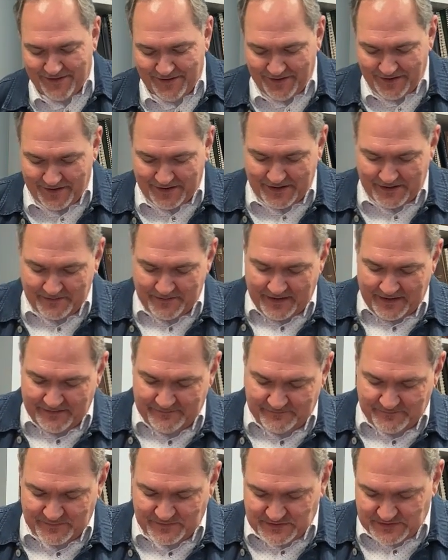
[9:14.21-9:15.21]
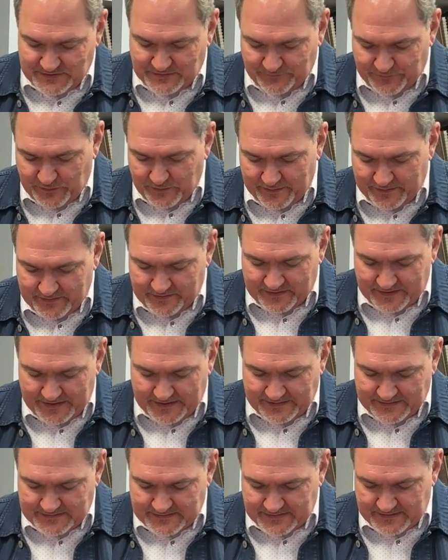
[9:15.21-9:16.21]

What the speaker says: And just a few other things